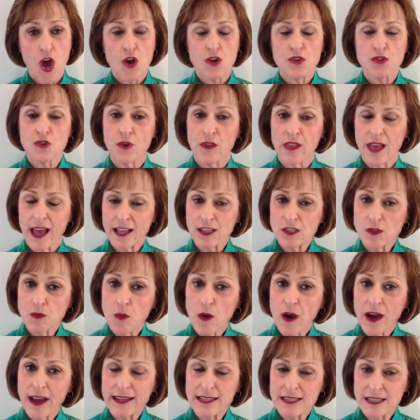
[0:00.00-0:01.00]
So that's
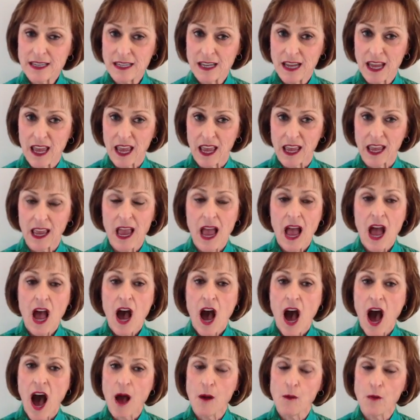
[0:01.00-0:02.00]
why today
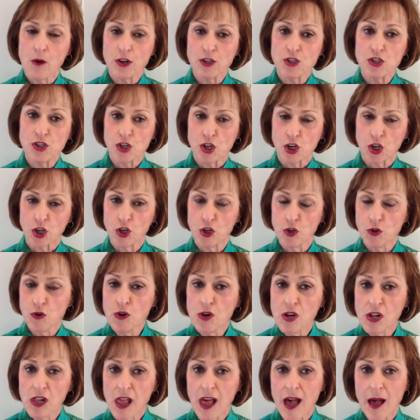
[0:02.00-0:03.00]
I want you to
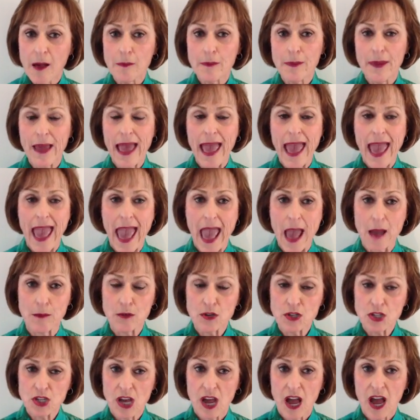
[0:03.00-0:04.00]
Google up
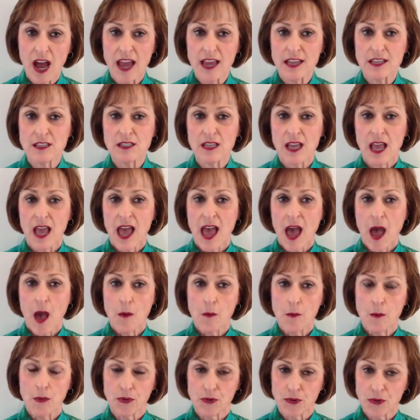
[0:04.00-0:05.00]
amortize
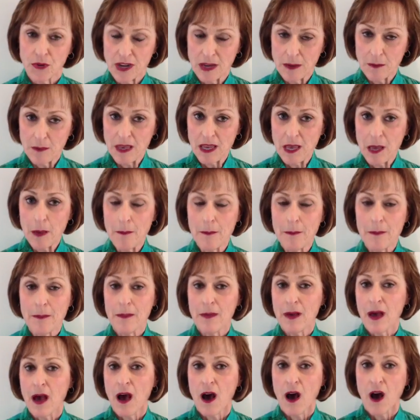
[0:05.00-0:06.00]
premium
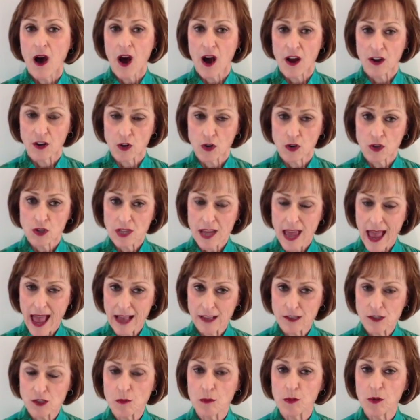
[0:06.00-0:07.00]
on
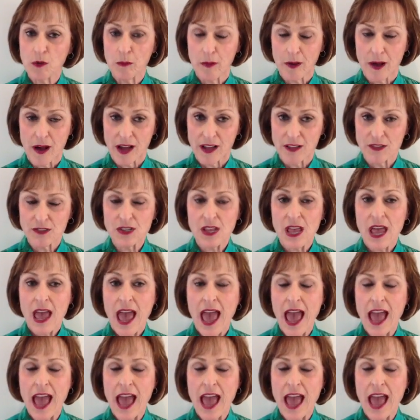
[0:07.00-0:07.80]
taxable bonds,